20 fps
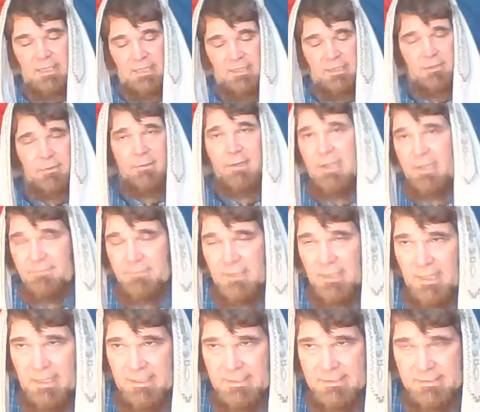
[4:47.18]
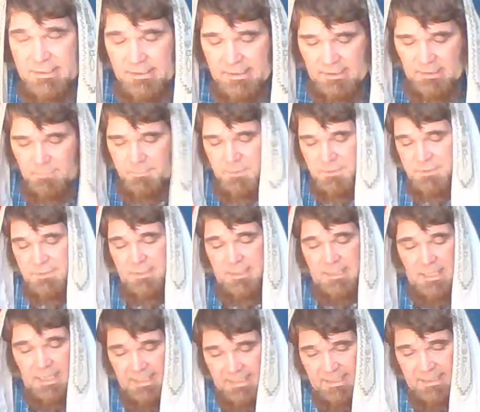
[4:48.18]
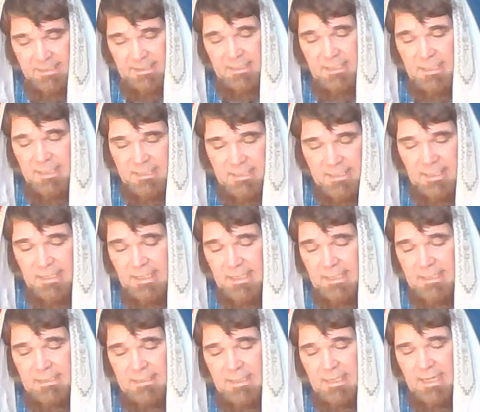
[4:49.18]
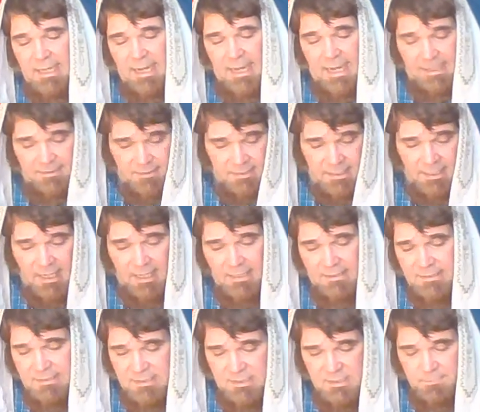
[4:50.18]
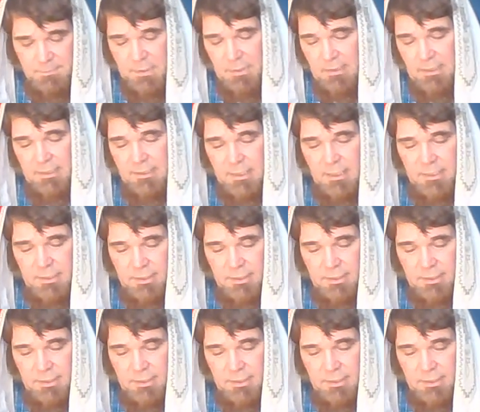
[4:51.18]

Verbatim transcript: And you don't have God as your helper. So you've got to get God and God's Spirit,